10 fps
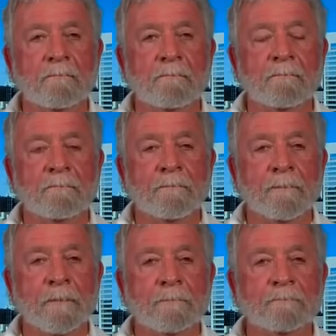
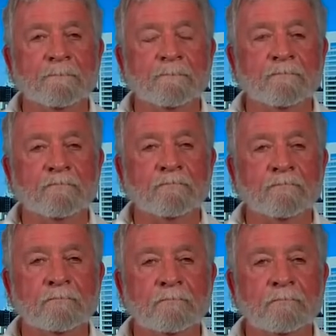
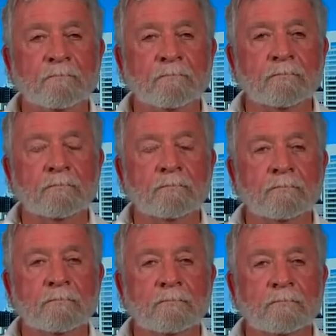
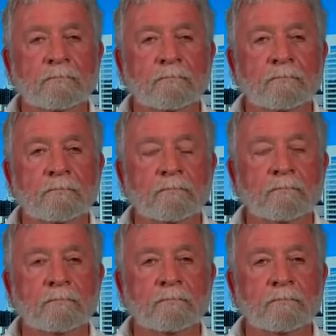
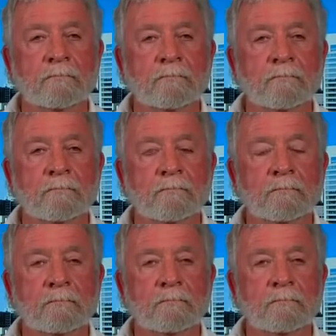
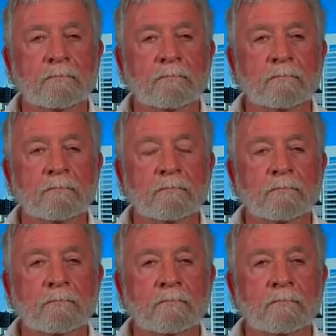
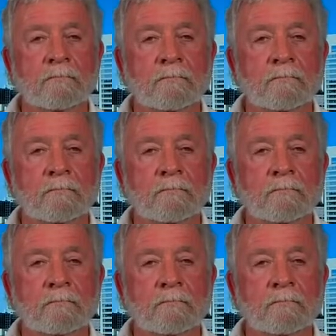(silent)